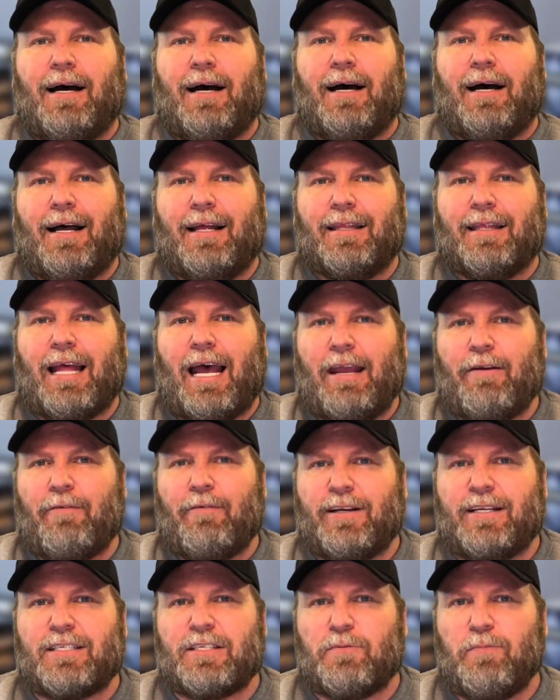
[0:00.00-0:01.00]

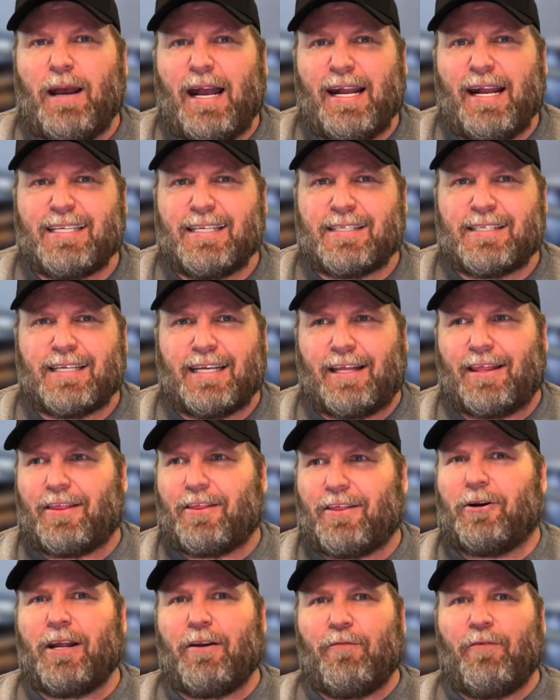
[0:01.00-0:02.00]
life expectancy?
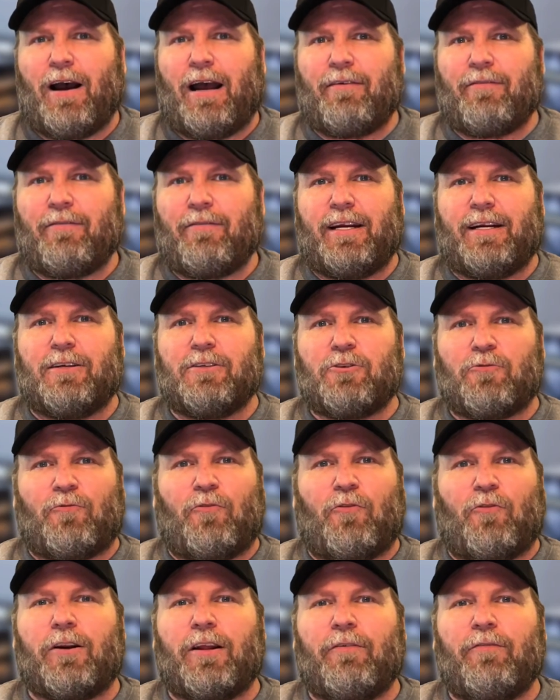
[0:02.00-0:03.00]
35 years?
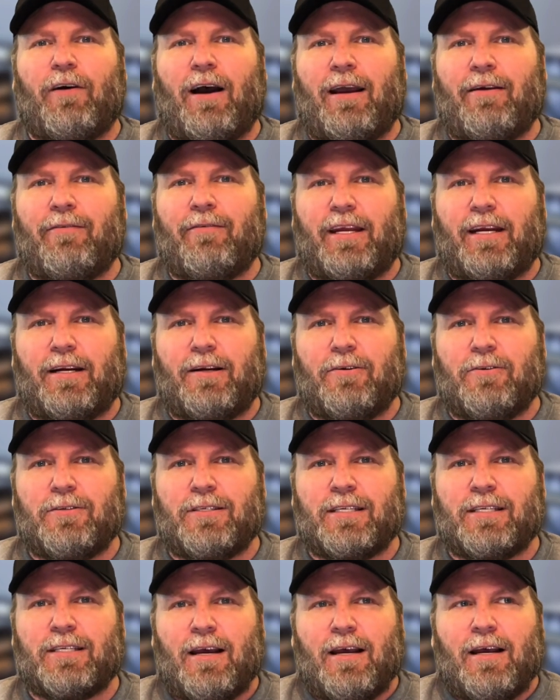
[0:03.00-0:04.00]
45
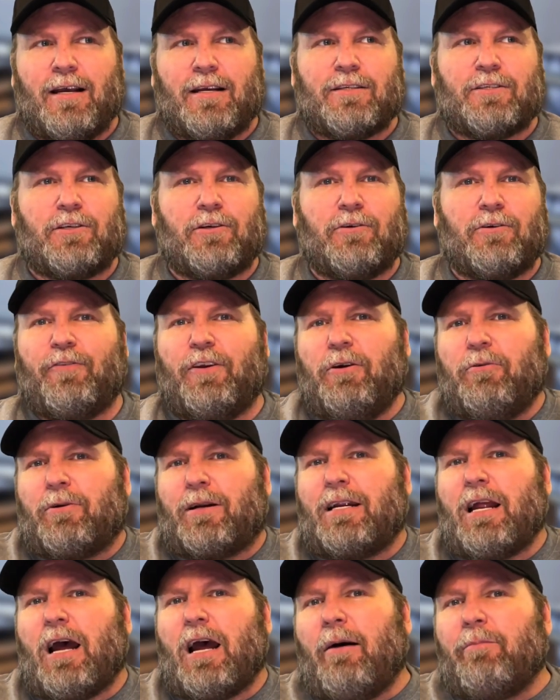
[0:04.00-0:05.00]
years? So if you
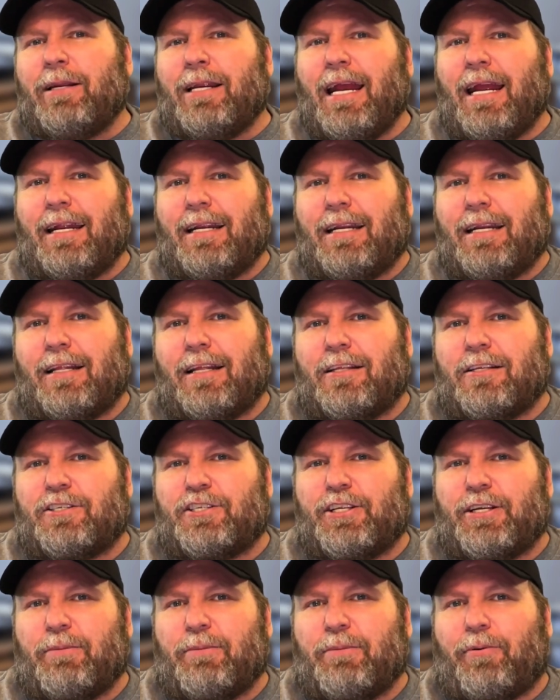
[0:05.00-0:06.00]
were nominated to the
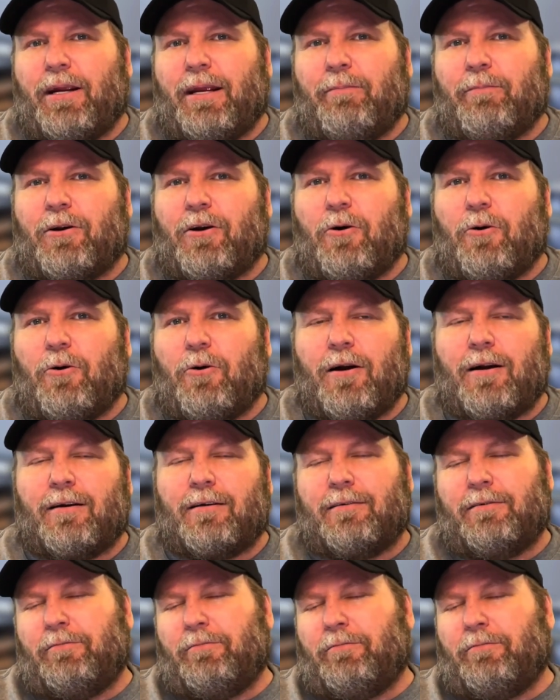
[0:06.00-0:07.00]
Supreme
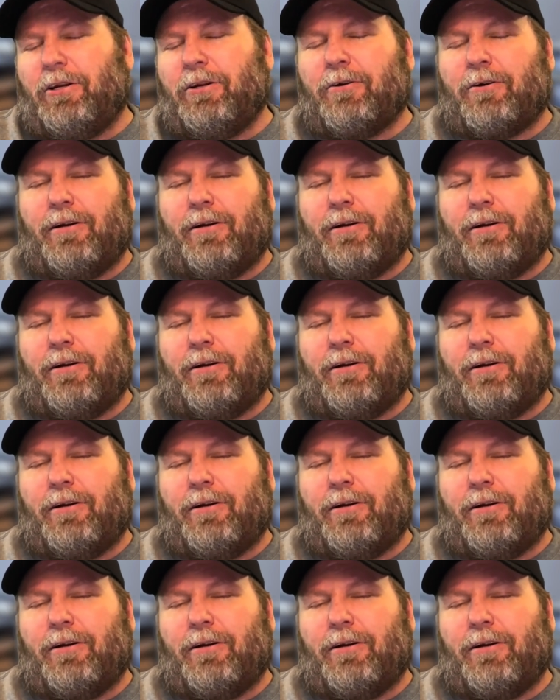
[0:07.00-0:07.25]
Court and